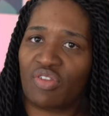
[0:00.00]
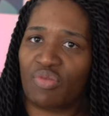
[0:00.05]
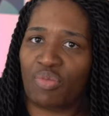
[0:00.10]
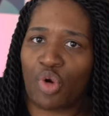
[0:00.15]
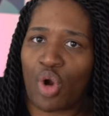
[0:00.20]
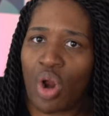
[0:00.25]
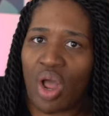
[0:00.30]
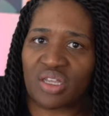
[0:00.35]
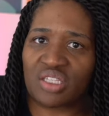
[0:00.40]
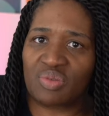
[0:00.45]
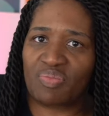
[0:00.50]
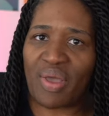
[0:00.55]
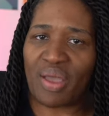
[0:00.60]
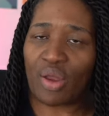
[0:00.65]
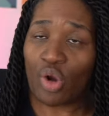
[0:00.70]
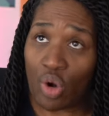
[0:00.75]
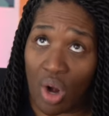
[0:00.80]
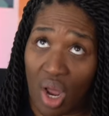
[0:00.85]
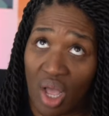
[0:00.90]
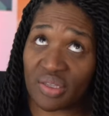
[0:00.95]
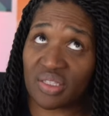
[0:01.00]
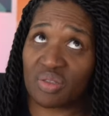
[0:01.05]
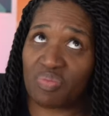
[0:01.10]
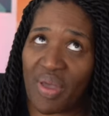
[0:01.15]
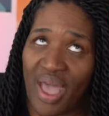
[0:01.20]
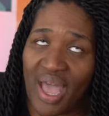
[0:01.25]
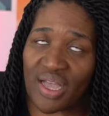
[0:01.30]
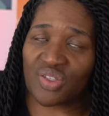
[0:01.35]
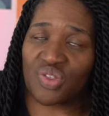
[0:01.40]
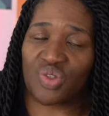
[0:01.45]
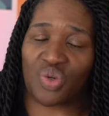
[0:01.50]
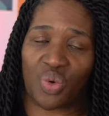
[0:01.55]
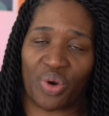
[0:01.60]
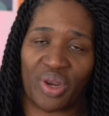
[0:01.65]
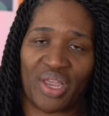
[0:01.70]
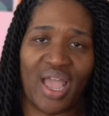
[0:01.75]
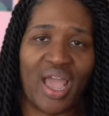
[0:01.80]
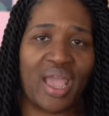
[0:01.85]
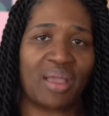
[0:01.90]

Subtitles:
of Grog's backstory,